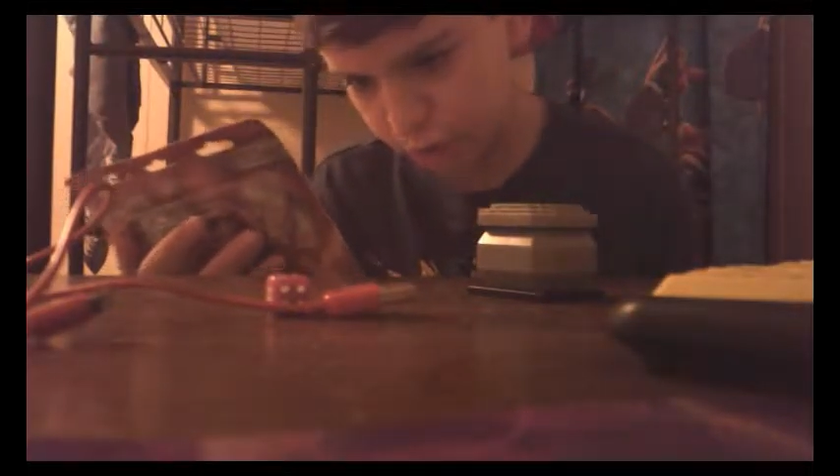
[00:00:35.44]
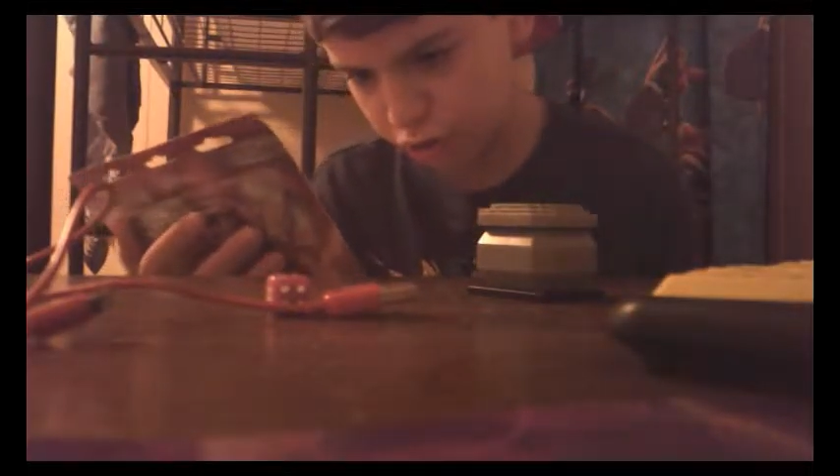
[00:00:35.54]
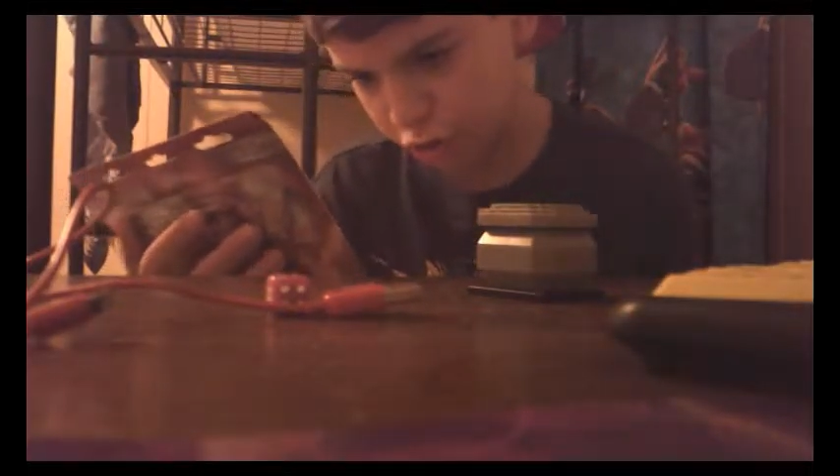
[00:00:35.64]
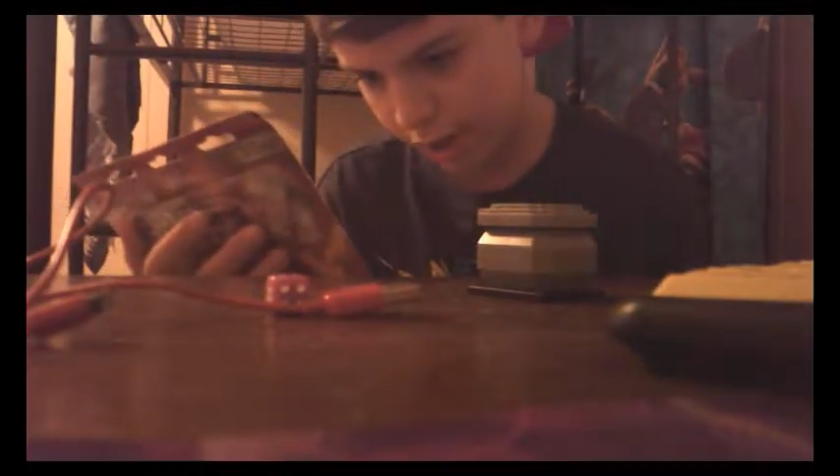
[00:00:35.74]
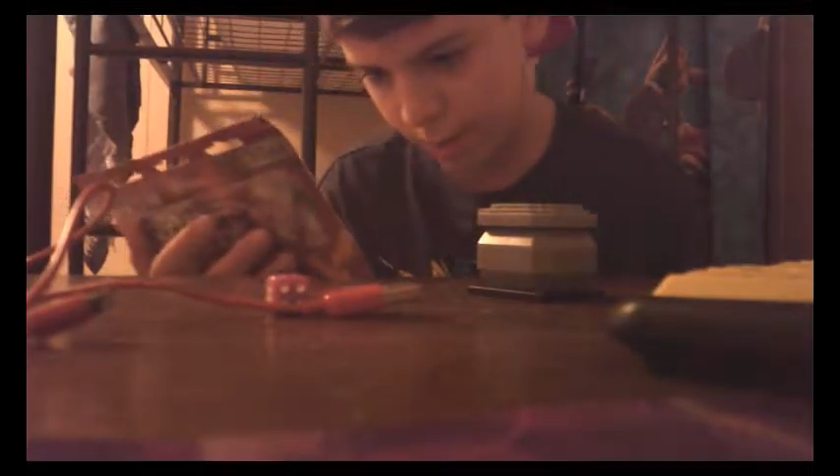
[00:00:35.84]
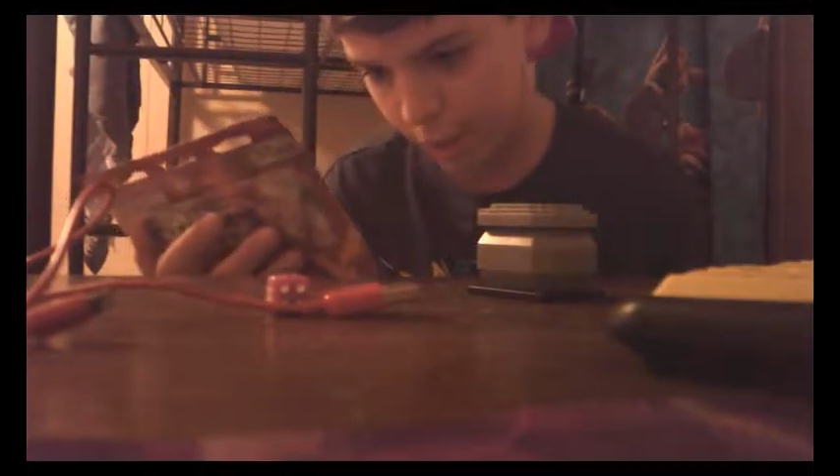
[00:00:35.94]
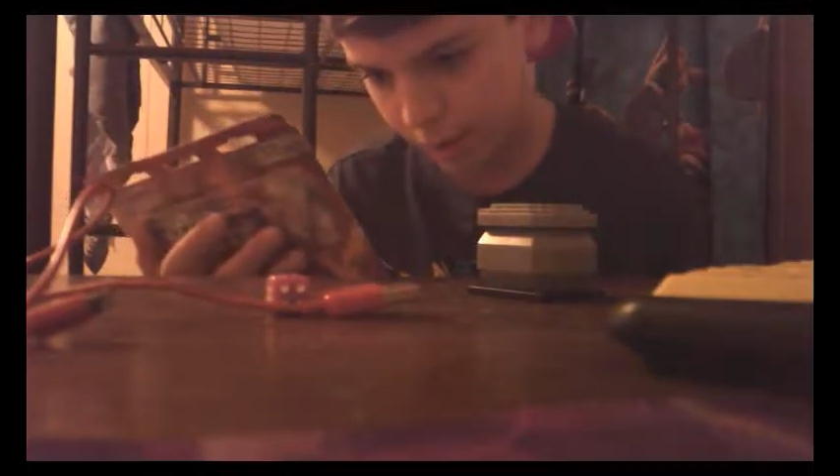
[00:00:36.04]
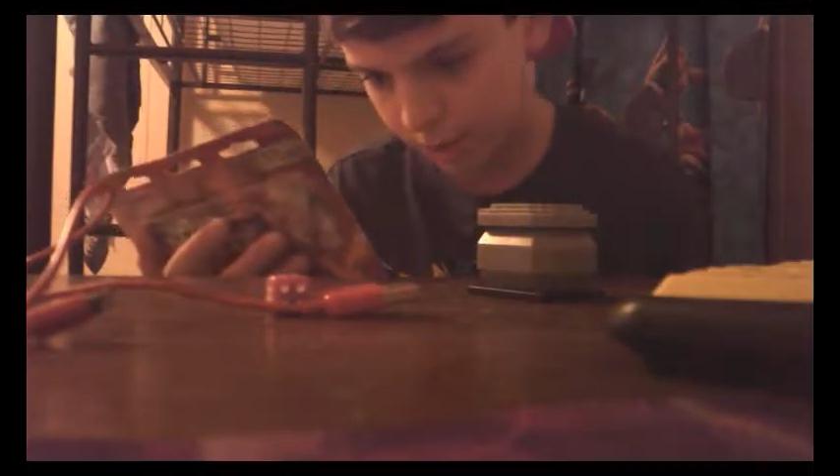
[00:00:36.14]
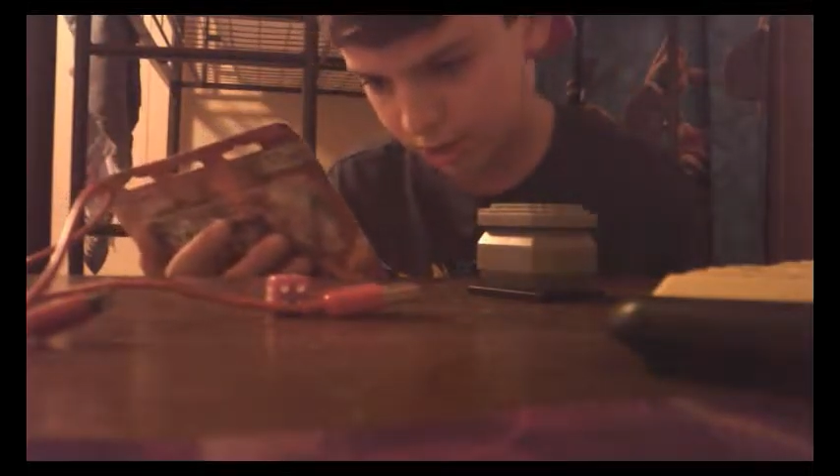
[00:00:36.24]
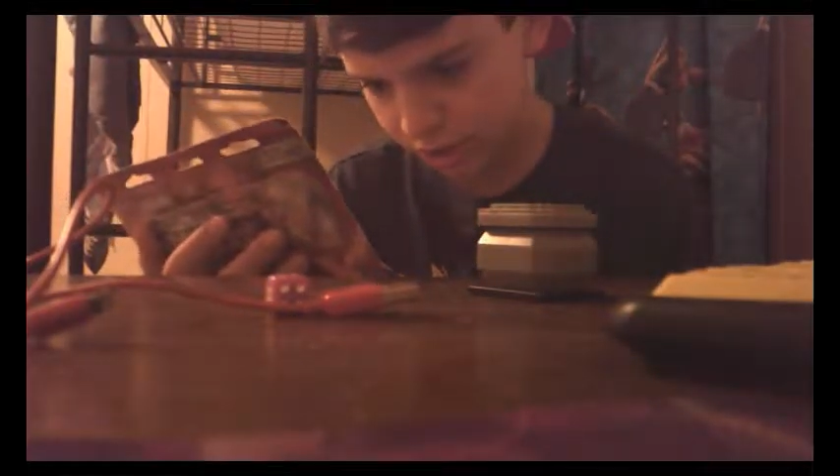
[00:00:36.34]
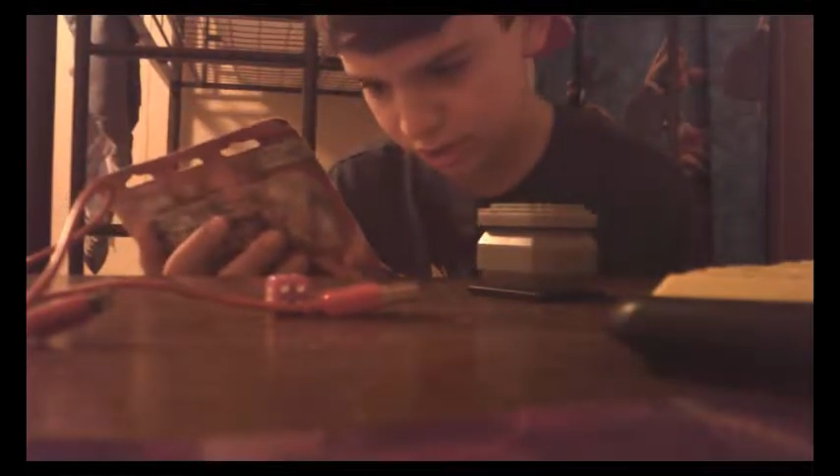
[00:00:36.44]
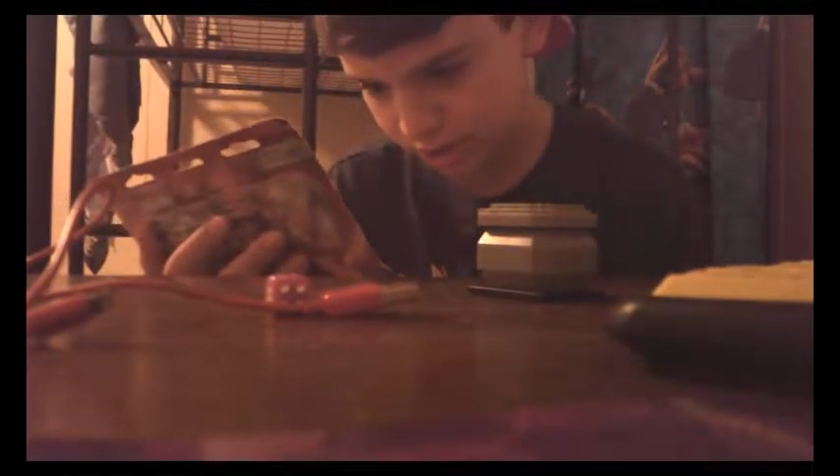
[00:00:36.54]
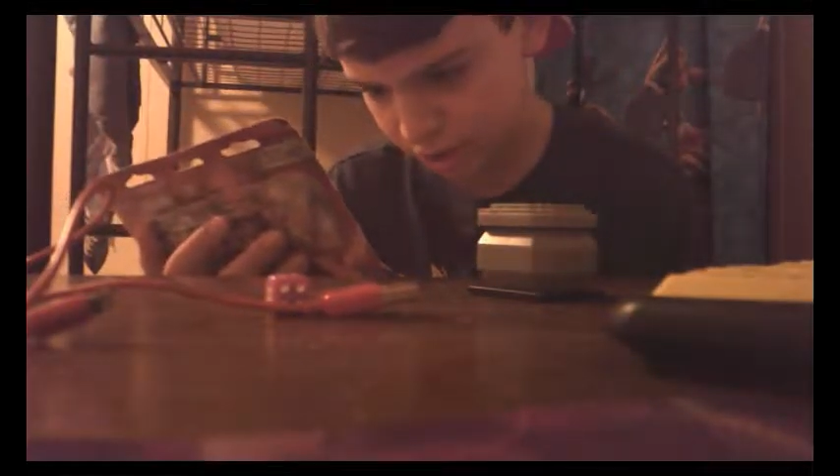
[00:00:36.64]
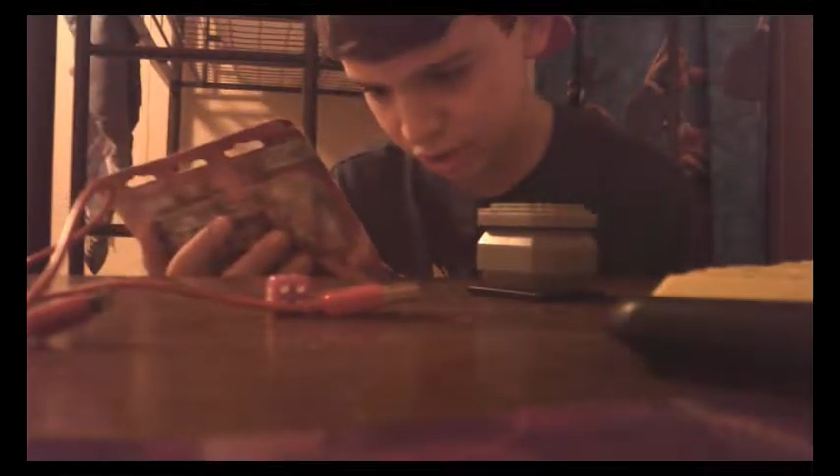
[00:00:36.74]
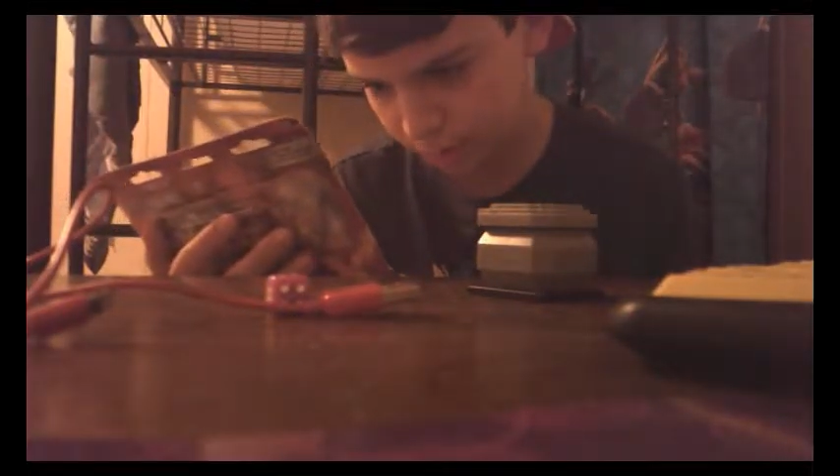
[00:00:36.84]
three Pokemon
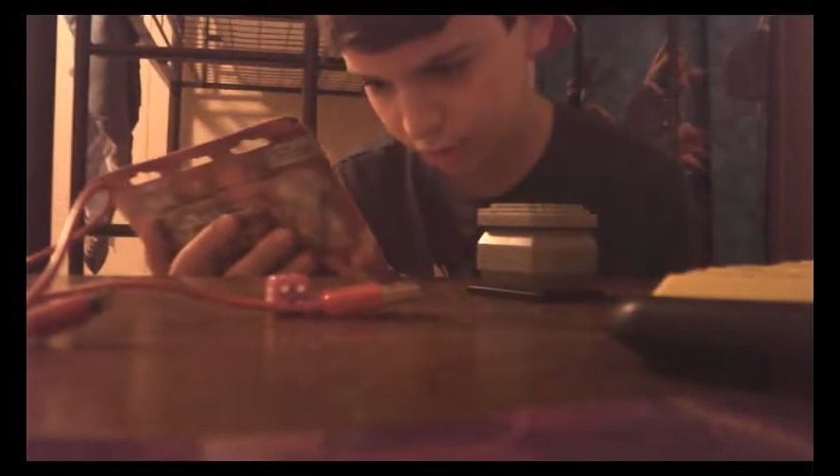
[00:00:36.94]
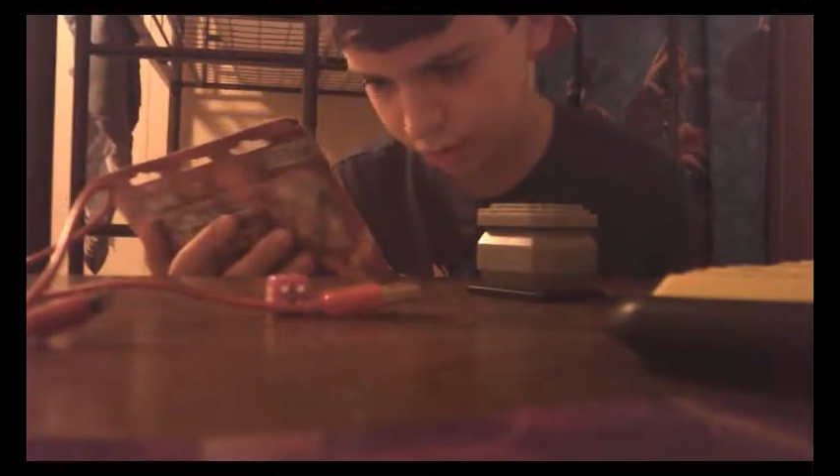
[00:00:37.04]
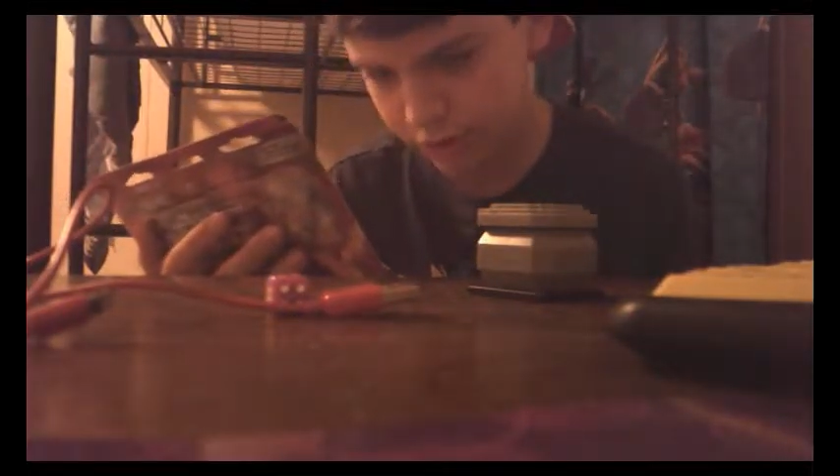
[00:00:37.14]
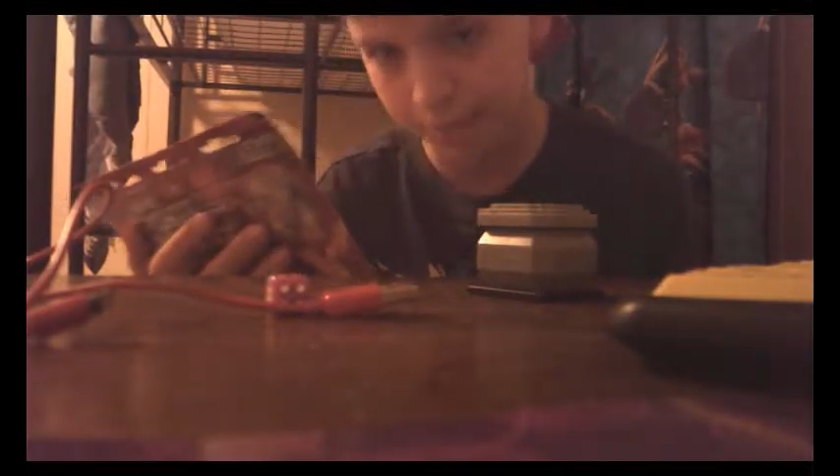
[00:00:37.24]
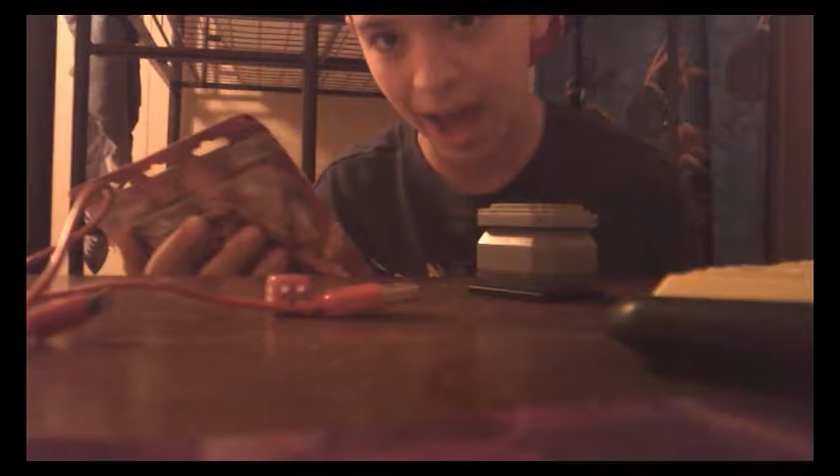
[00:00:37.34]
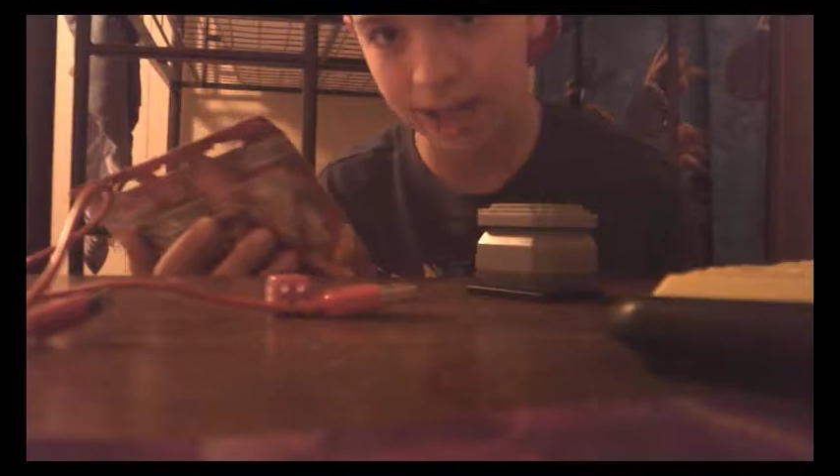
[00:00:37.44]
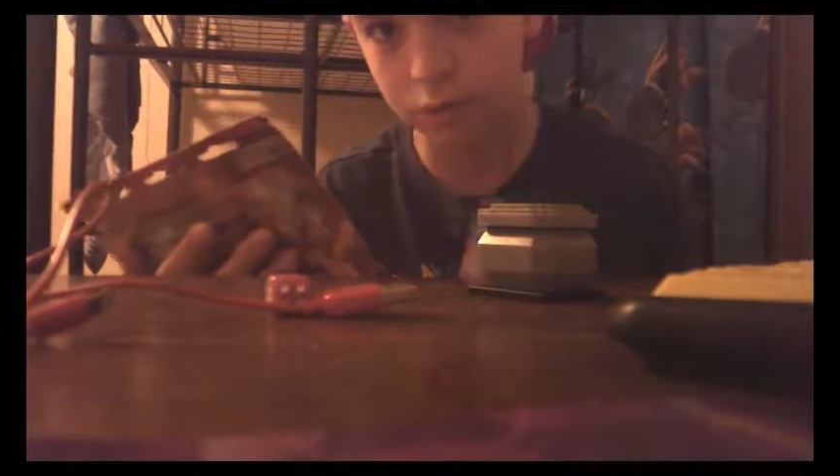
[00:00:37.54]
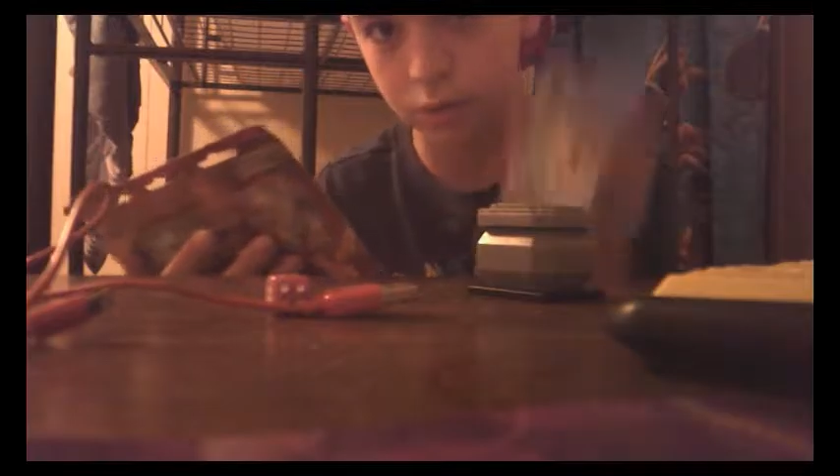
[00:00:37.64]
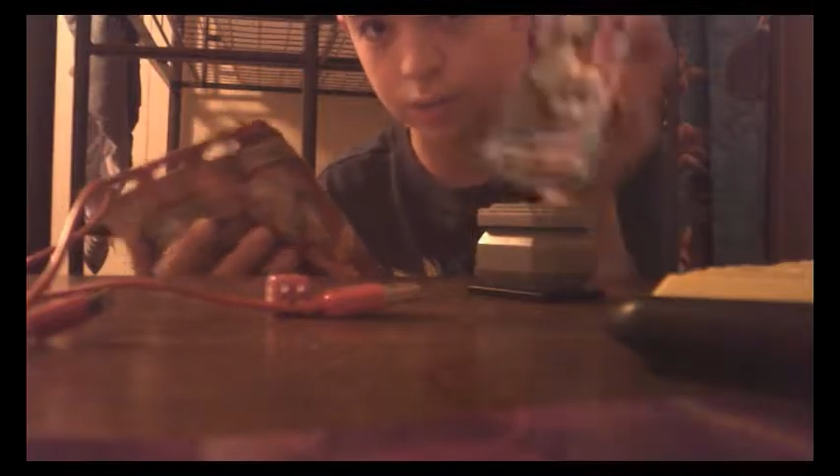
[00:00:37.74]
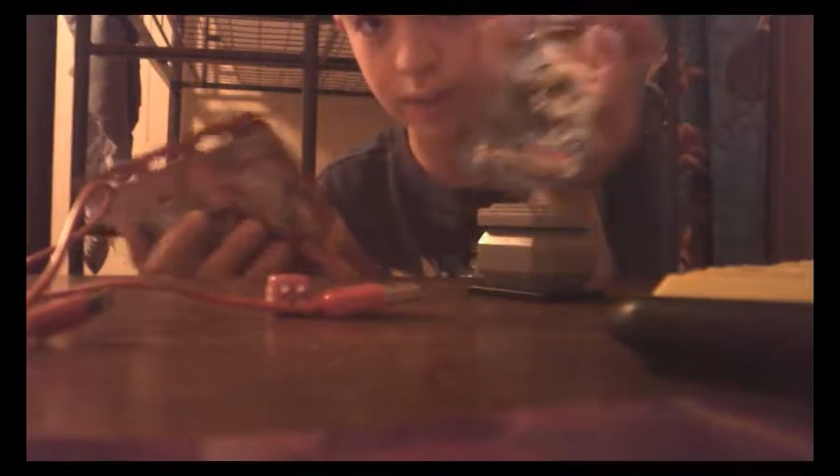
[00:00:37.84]
TCG booster packs, which we